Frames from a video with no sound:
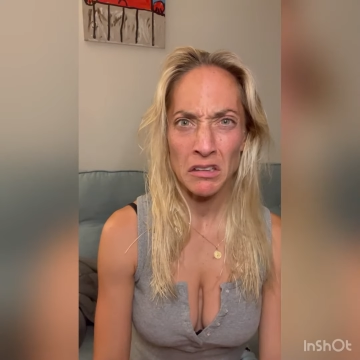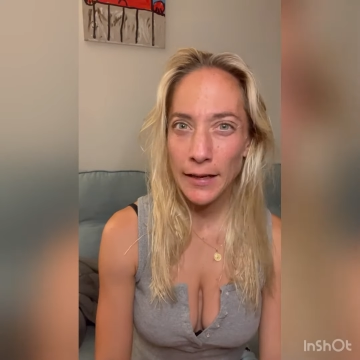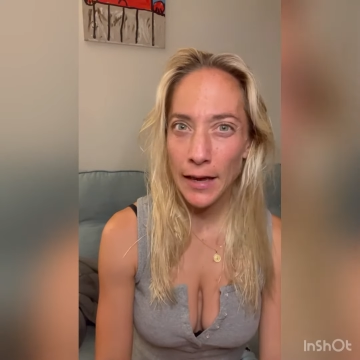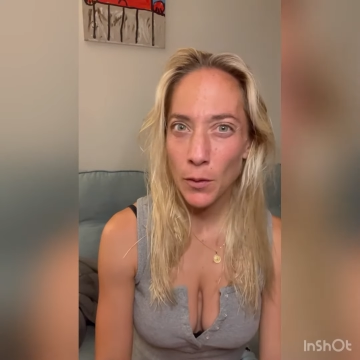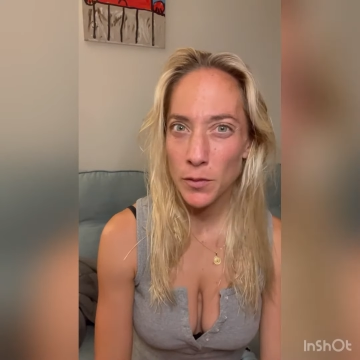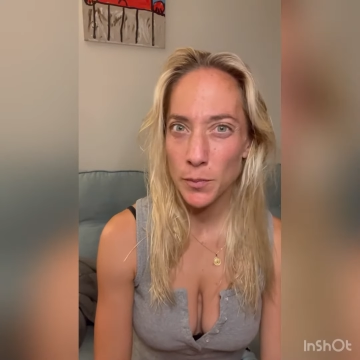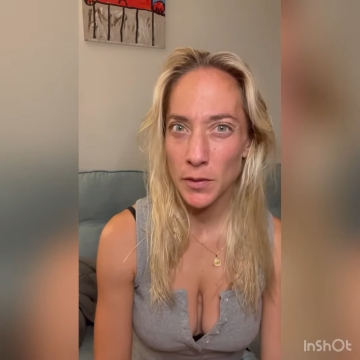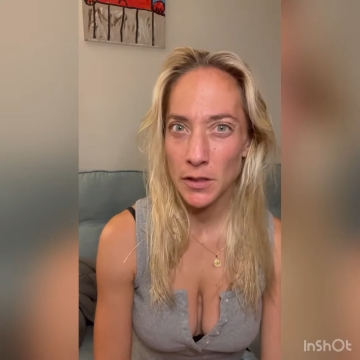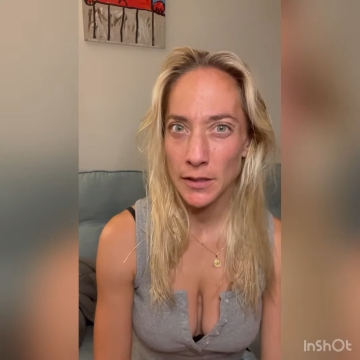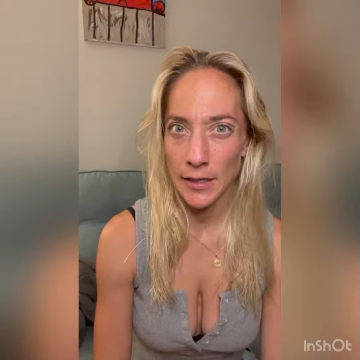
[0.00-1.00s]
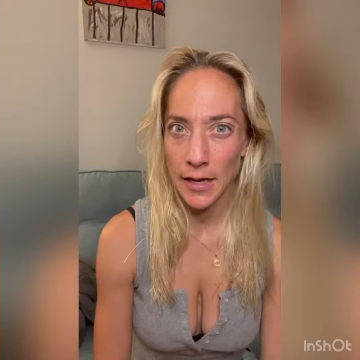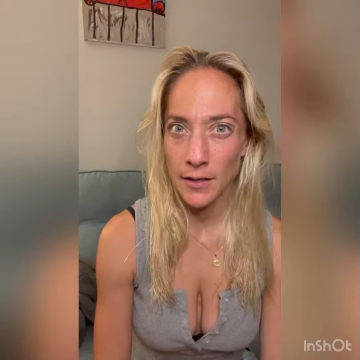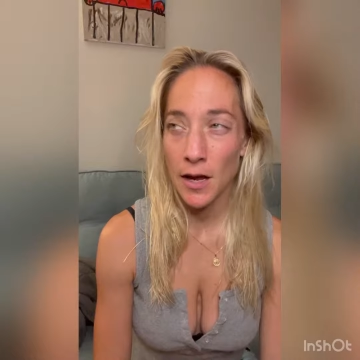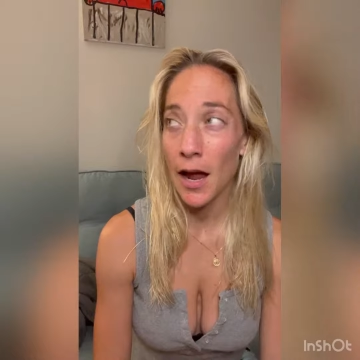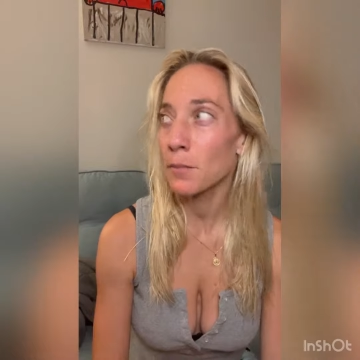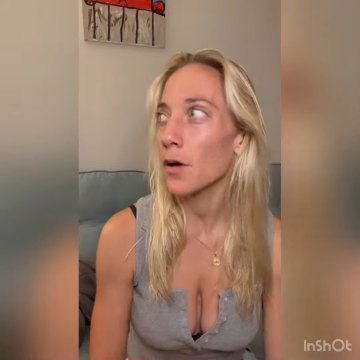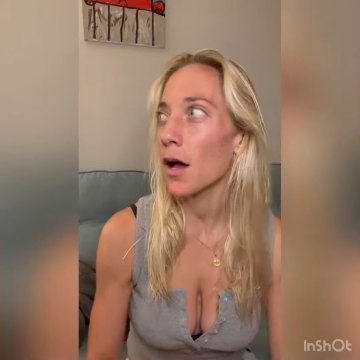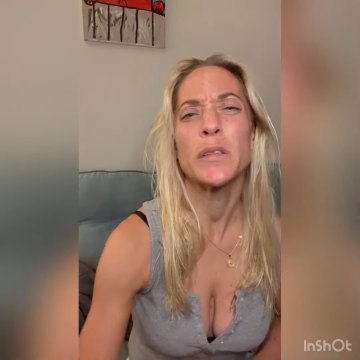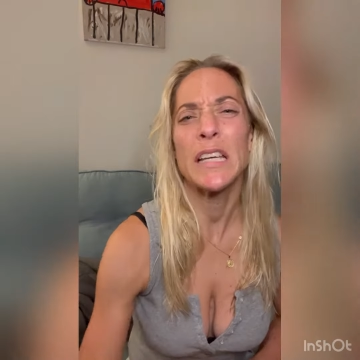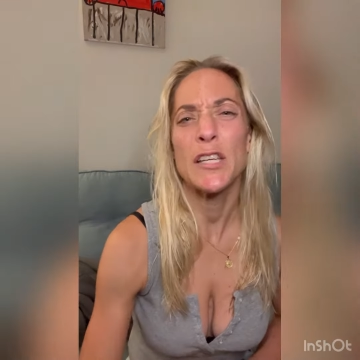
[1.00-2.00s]
Out with Bill again?
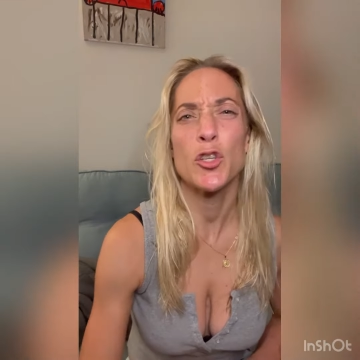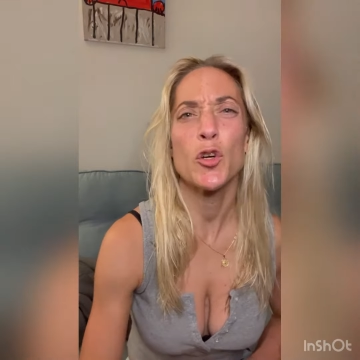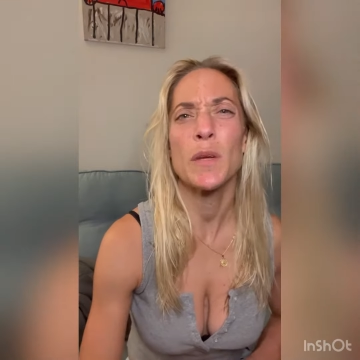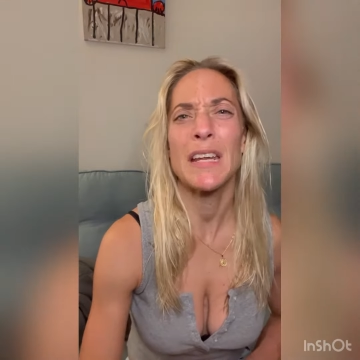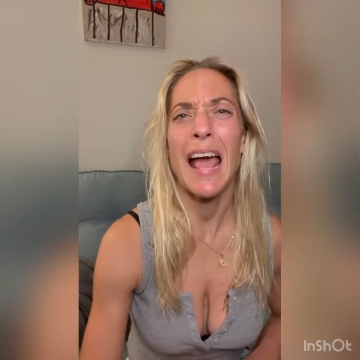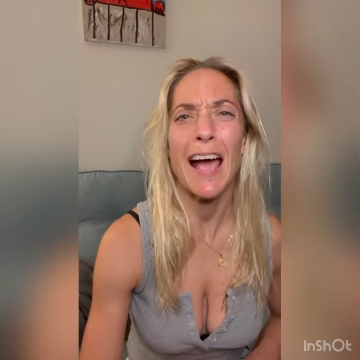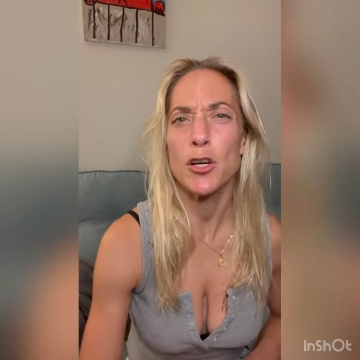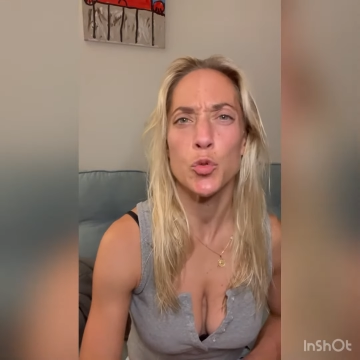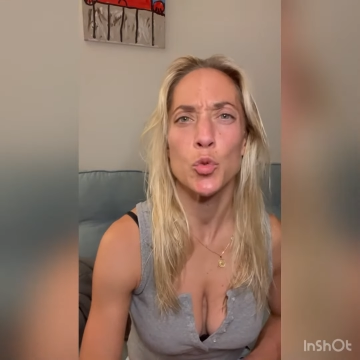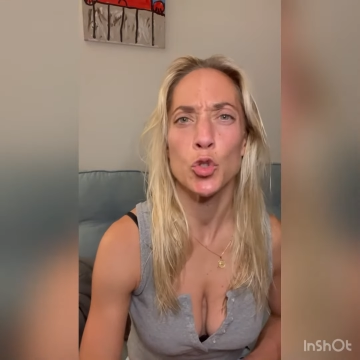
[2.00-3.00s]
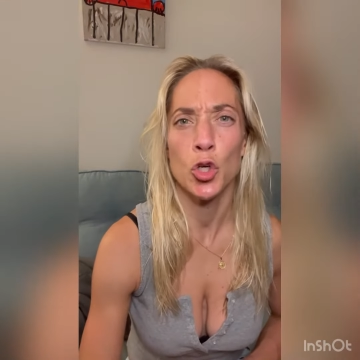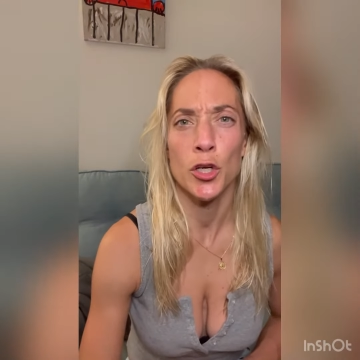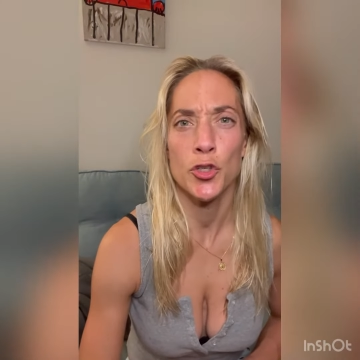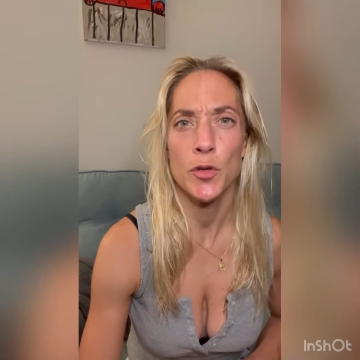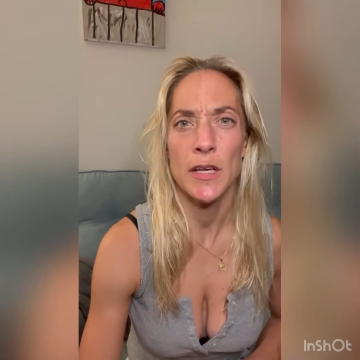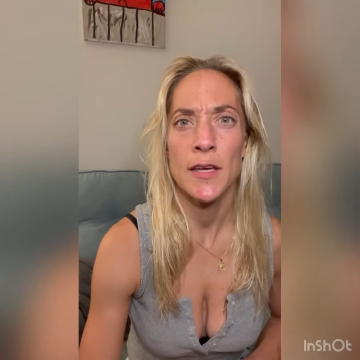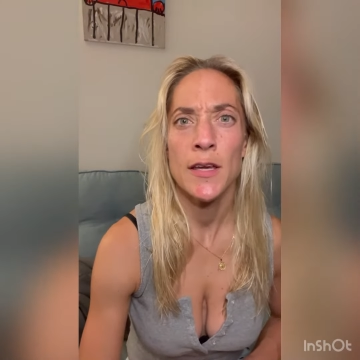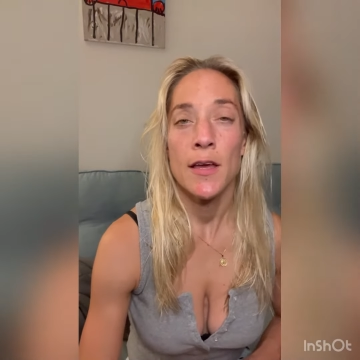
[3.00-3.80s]
Please, you don't mean actual laundry.